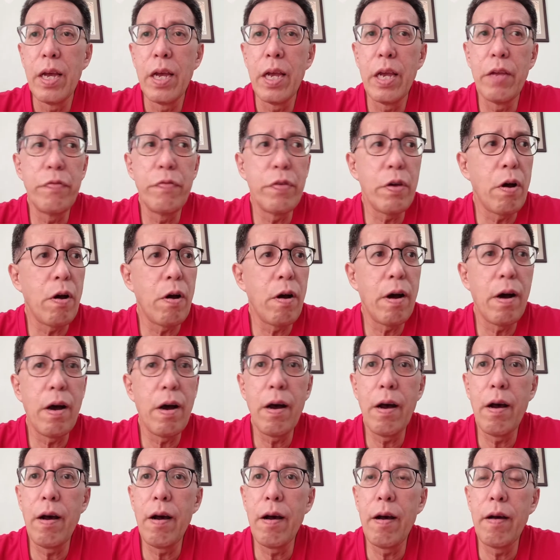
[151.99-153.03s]
If you
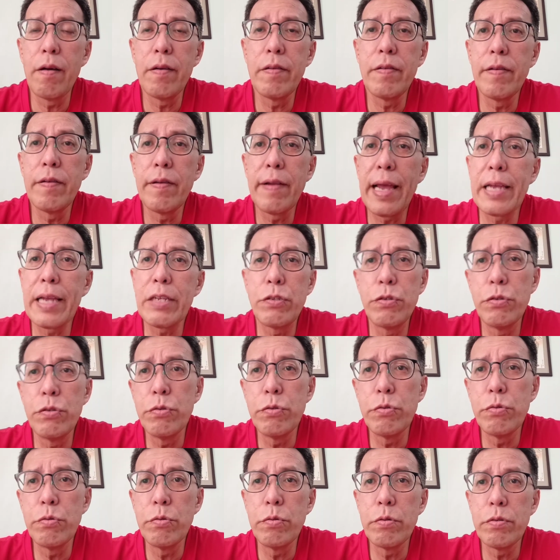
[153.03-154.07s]
like
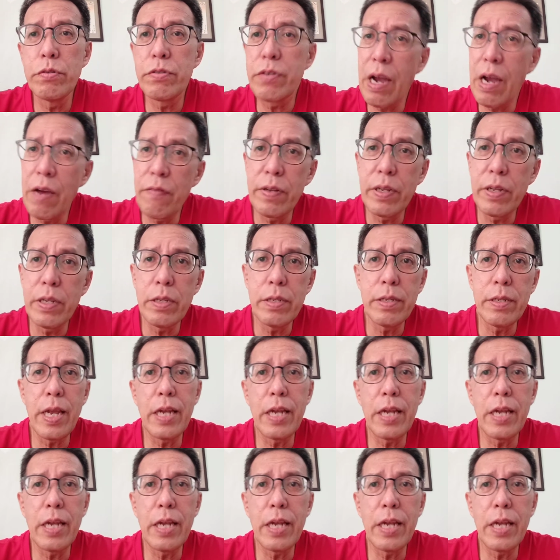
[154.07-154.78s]
to travel,